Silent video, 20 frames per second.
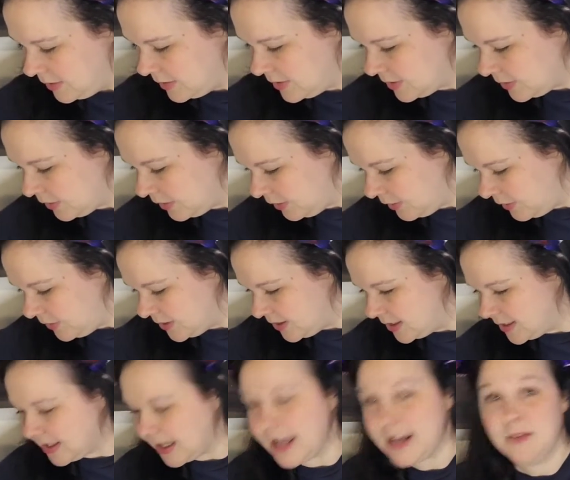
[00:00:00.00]
Sorry, y'all, this
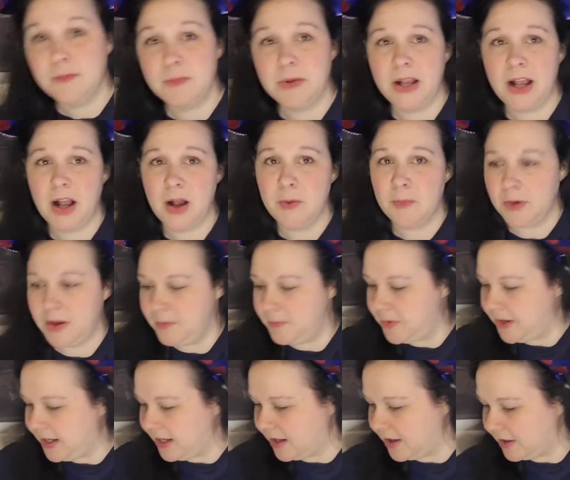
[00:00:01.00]
has kind of become a
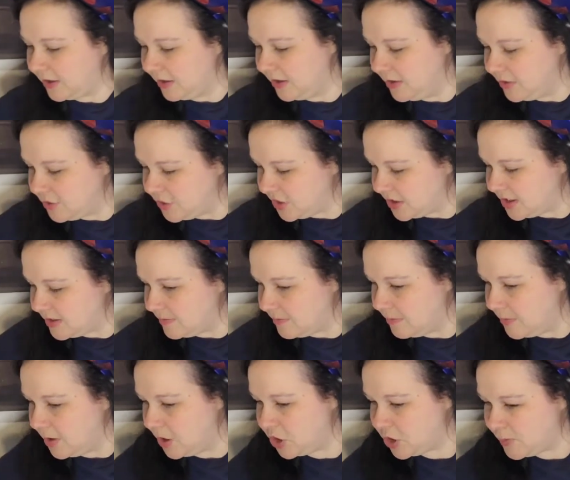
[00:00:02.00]
big, just
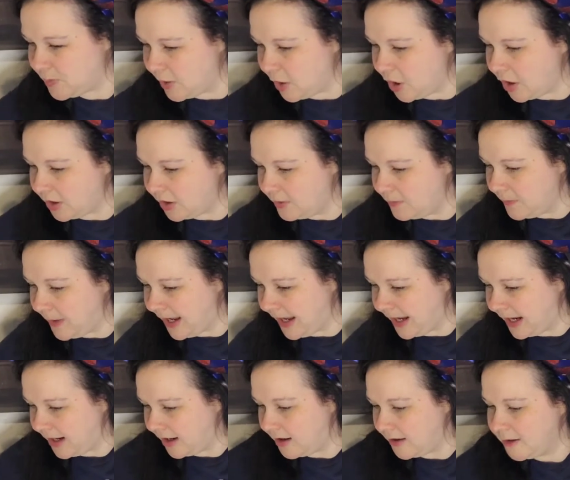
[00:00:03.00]
mush pot
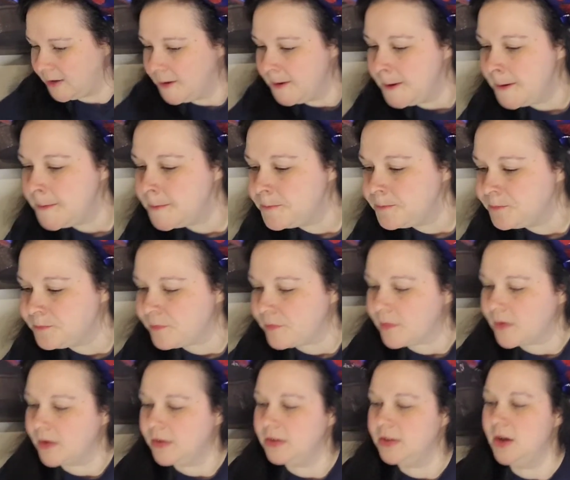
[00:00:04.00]
bag.
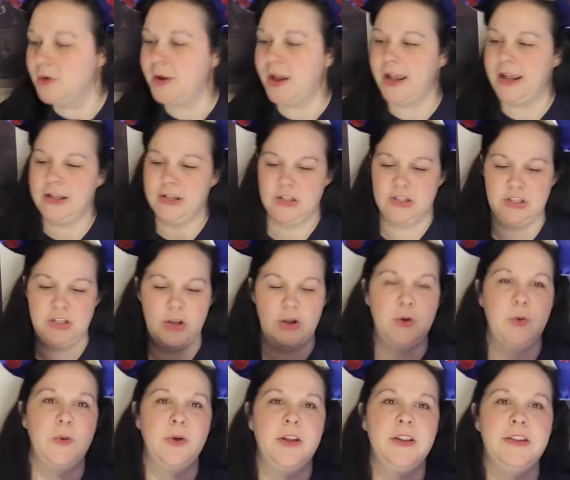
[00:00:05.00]
Okay,
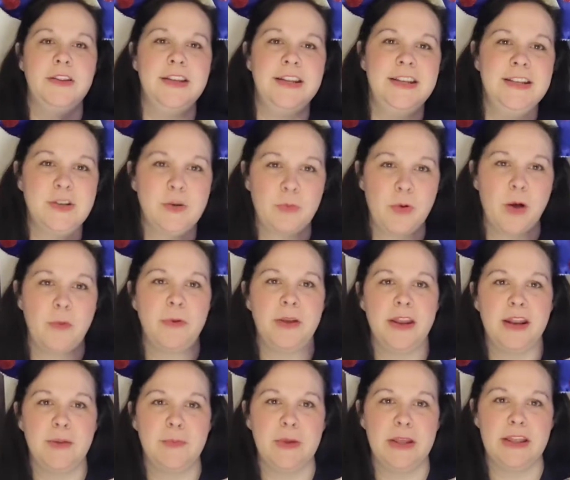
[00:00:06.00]
so these are probably
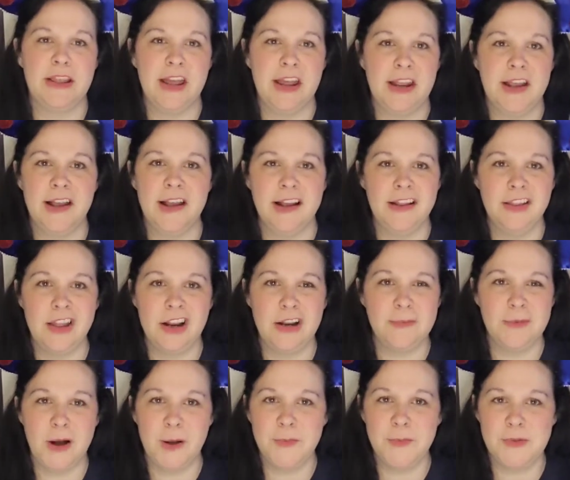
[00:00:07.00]
going to be like, a lot
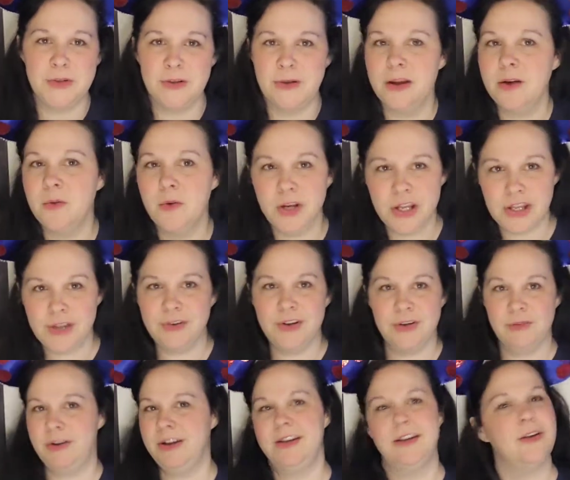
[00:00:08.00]
of moms are like, what are you
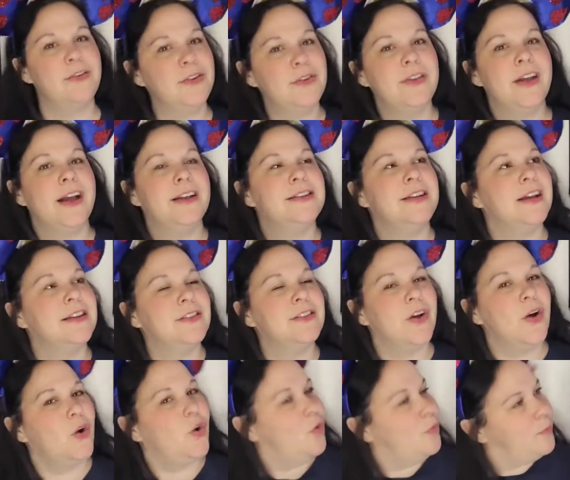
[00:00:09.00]
doing? Don't do that and take the
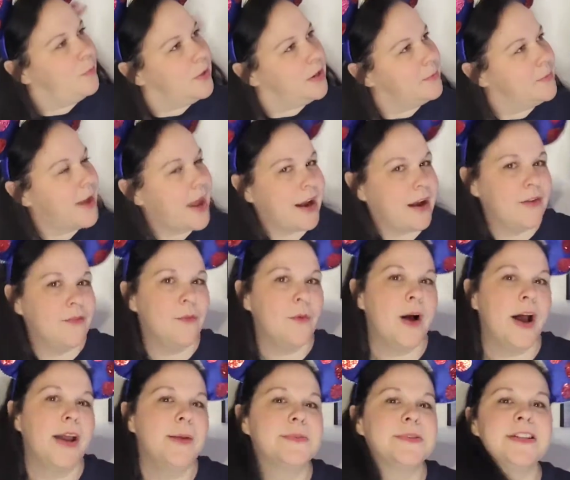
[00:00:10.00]
whole big pack of
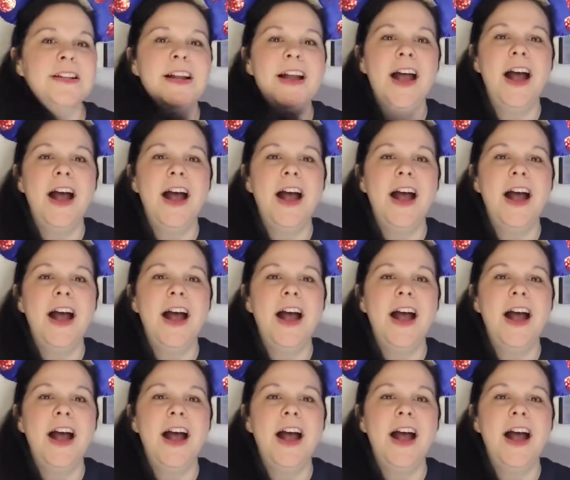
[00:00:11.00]
wipes.